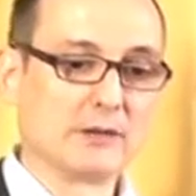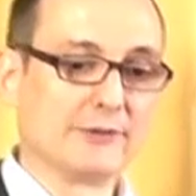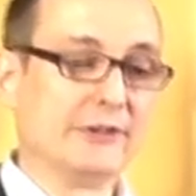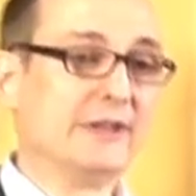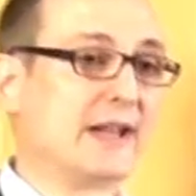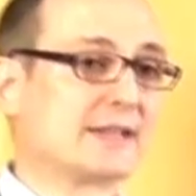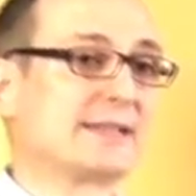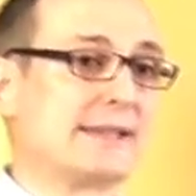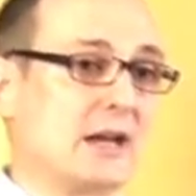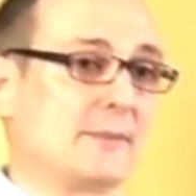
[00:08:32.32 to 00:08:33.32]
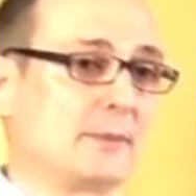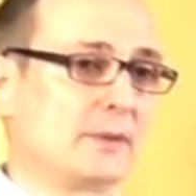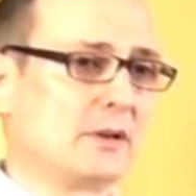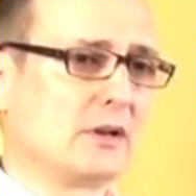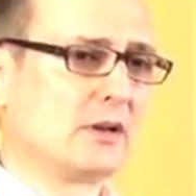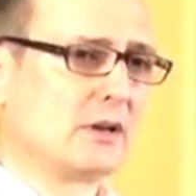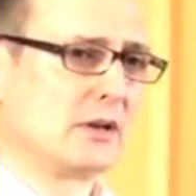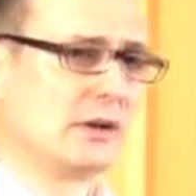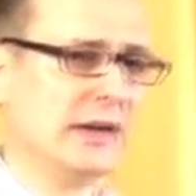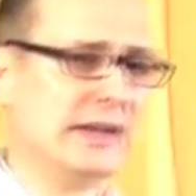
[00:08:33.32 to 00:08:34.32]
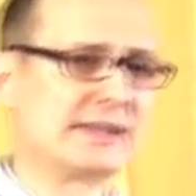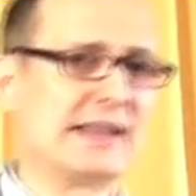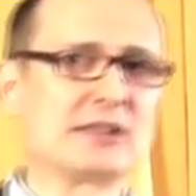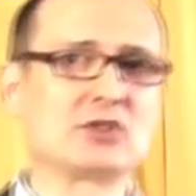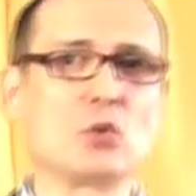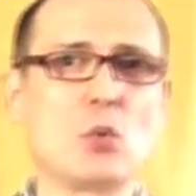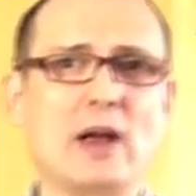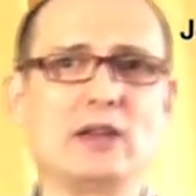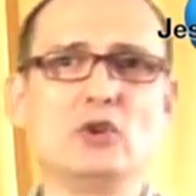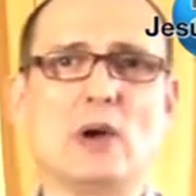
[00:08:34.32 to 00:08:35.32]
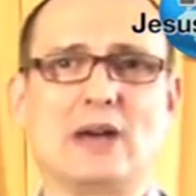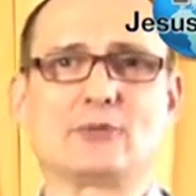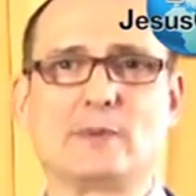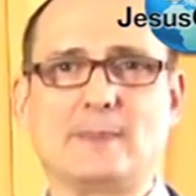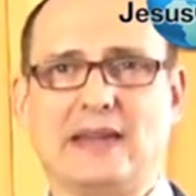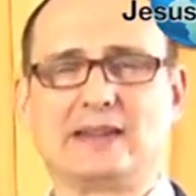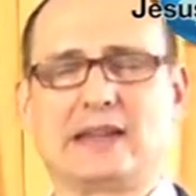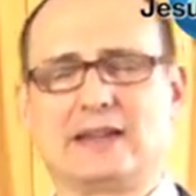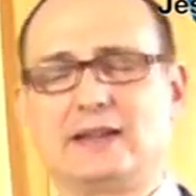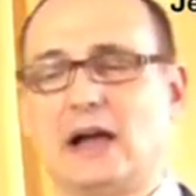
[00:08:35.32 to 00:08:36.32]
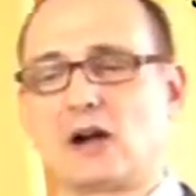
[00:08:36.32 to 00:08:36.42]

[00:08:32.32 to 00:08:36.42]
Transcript: The next step is that when you have repented